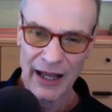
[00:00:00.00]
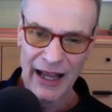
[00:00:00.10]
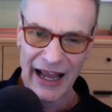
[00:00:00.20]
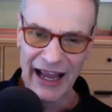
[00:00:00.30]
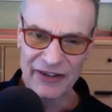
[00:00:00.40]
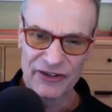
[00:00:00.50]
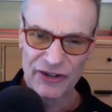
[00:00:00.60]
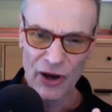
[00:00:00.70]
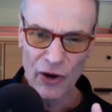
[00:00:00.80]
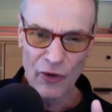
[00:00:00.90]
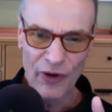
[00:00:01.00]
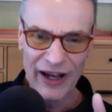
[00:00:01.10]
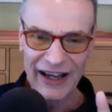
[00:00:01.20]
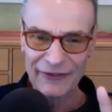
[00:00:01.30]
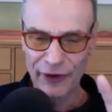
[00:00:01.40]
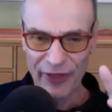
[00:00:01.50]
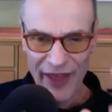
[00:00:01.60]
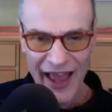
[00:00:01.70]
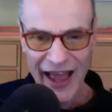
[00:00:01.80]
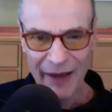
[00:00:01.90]
And so for
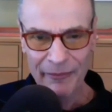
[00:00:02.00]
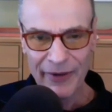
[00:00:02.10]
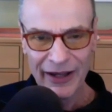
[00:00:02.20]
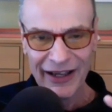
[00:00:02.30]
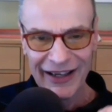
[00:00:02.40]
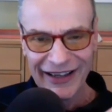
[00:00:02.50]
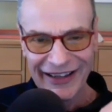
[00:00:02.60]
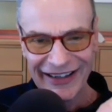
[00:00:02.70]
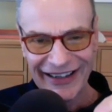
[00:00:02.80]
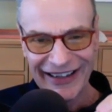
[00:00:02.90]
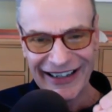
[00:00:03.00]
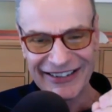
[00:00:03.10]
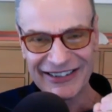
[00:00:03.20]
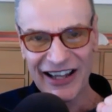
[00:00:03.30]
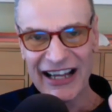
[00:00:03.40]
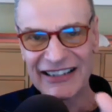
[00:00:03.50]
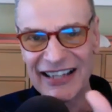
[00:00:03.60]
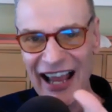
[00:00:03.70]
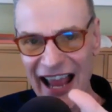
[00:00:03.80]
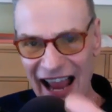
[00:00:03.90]
them, it's like, to
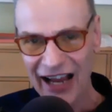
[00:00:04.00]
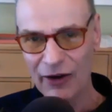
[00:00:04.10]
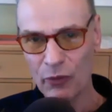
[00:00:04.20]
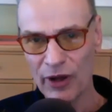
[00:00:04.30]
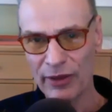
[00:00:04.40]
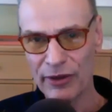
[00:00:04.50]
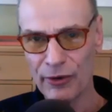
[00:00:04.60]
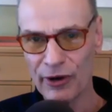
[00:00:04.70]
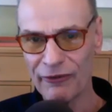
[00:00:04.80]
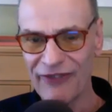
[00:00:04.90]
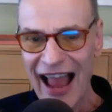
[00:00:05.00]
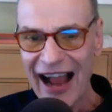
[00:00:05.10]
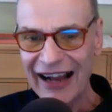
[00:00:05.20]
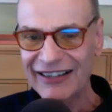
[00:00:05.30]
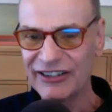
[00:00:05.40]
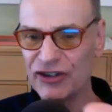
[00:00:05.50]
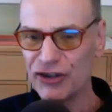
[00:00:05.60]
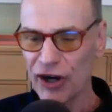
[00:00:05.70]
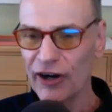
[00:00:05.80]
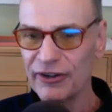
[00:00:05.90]
heck with your facts and
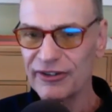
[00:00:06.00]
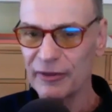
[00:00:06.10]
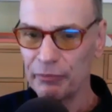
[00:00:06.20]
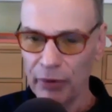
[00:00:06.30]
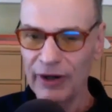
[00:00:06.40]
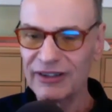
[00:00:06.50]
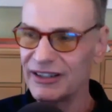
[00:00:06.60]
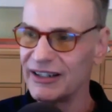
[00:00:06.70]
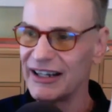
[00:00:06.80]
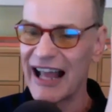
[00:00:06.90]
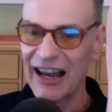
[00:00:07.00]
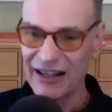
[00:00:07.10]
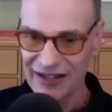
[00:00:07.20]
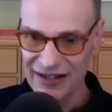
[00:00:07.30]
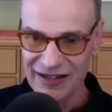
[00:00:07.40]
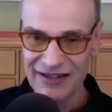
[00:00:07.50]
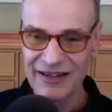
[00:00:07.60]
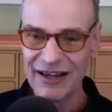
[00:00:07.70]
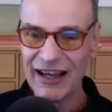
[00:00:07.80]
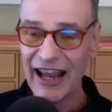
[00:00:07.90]
charts and books and analysis
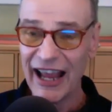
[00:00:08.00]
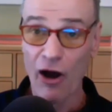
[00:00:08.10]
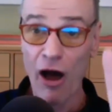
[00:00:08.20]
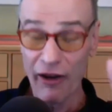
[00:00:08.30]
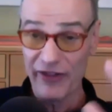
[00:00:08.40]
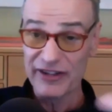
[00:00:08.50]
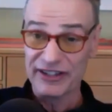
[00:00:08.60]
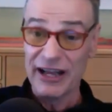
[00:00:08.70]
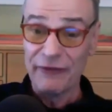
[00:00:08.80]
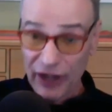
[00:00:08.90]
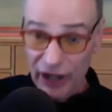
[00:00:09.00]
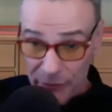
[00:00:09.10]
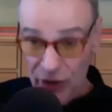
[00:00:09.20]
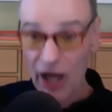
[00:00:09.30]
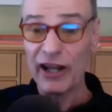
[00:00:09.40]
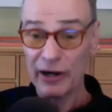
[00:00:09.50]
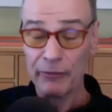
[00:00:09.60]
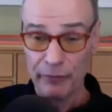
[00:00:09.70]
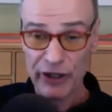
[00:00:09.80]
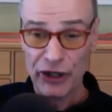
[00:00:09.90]
and all of the stuff that comes on at
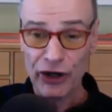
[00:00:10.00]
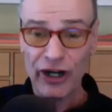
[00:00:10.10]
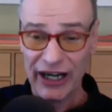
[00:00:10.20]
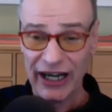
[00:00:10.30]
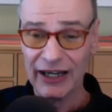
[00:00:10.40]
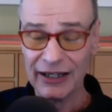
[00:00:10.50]
modernity.